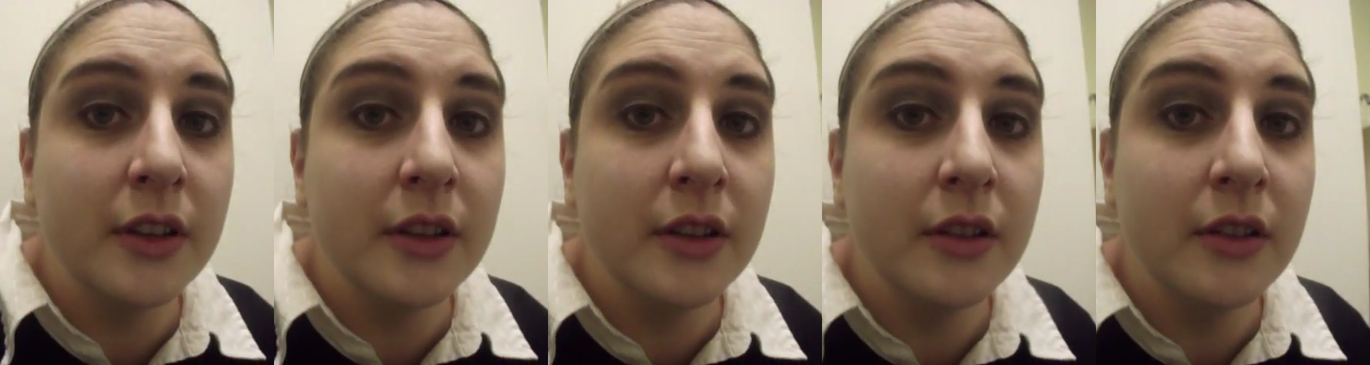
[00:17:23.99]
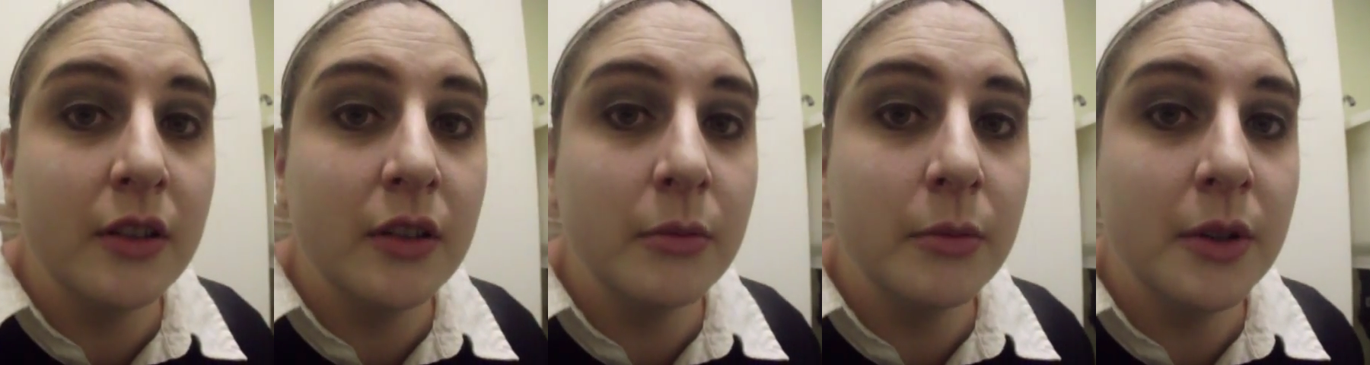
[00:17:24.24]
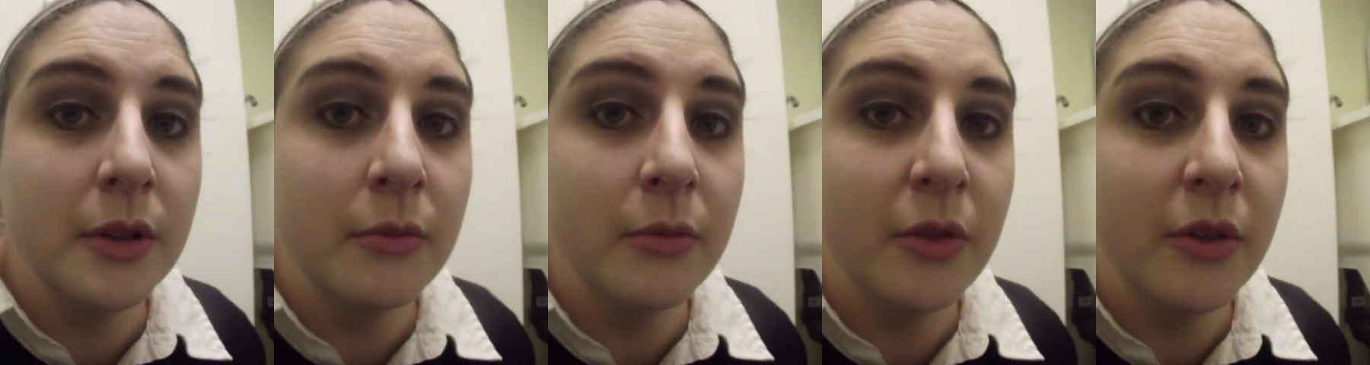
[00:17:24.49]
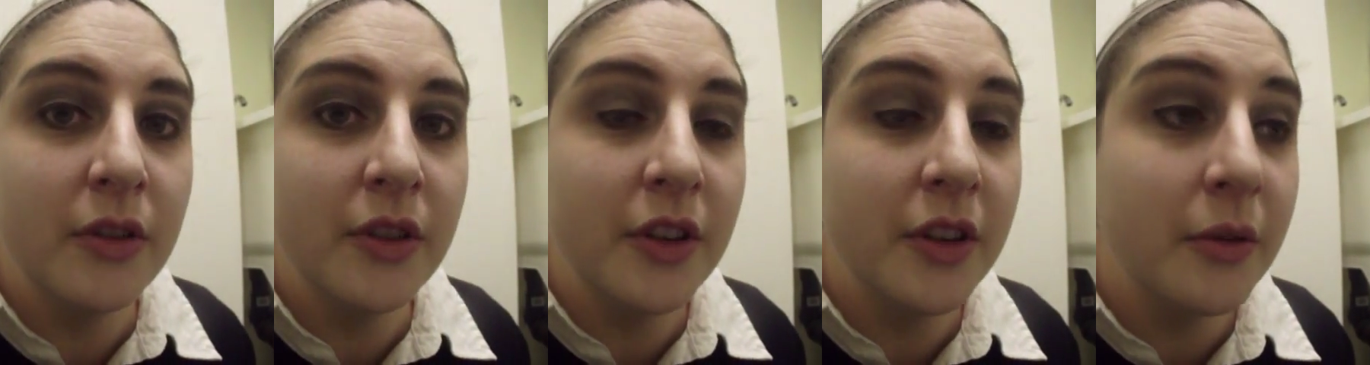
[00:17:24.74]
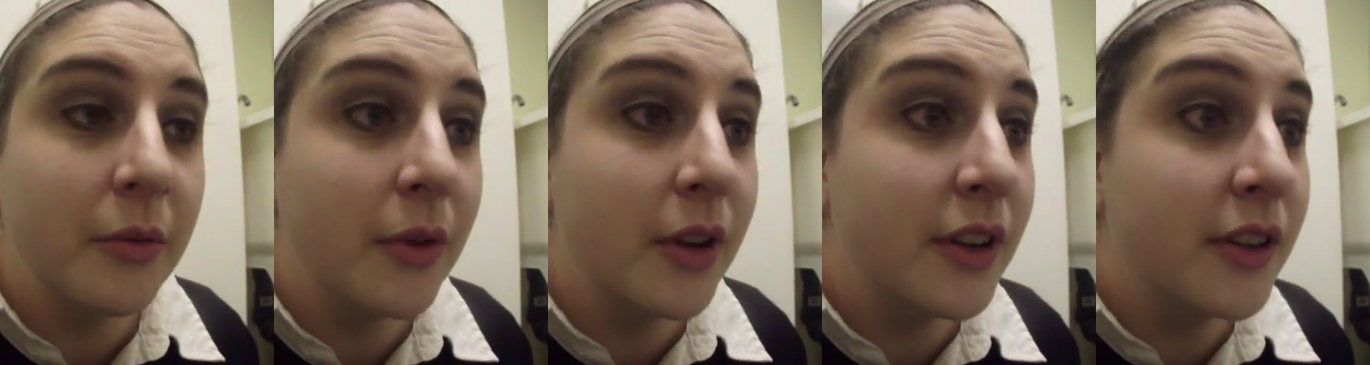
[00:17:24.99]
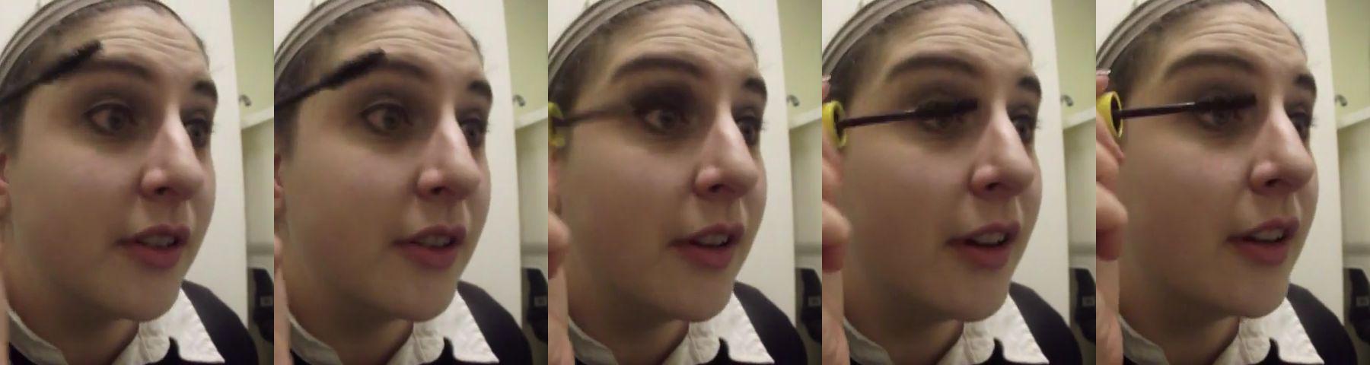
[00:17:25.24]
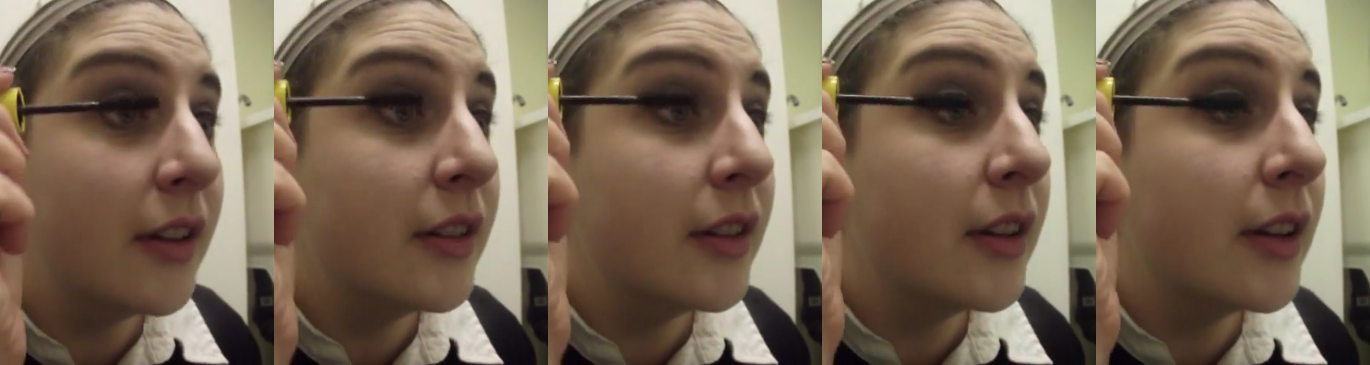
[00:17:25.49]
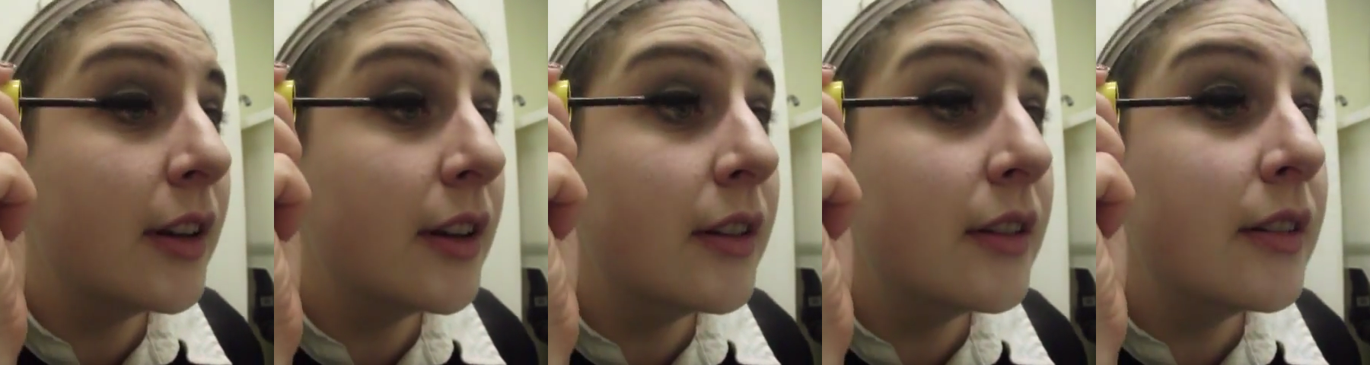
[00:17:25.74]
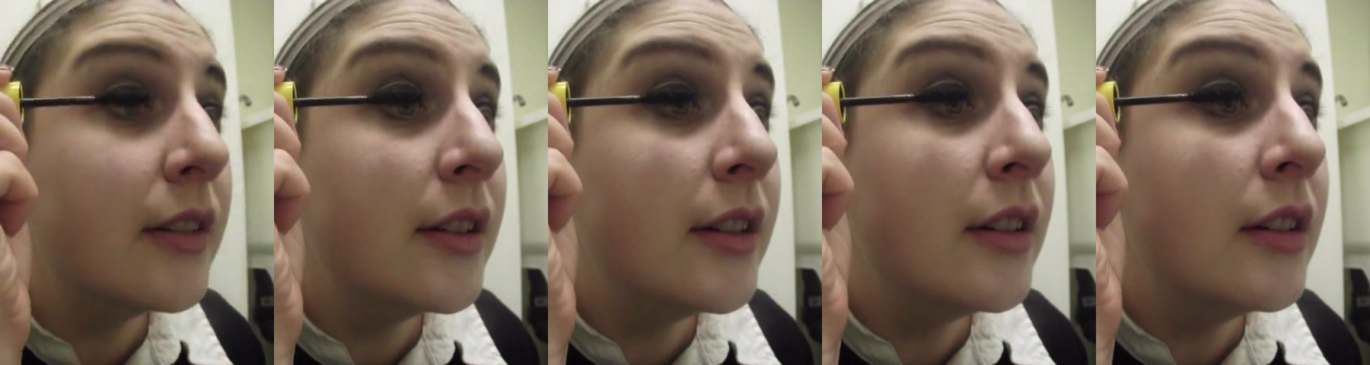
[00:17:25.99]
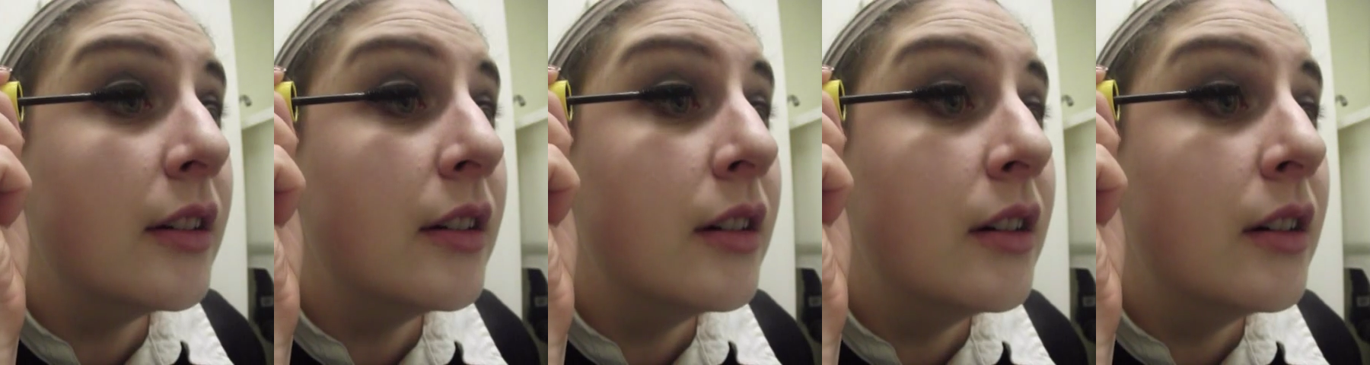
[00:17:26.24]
a little bit more this way so you guys can kind of see.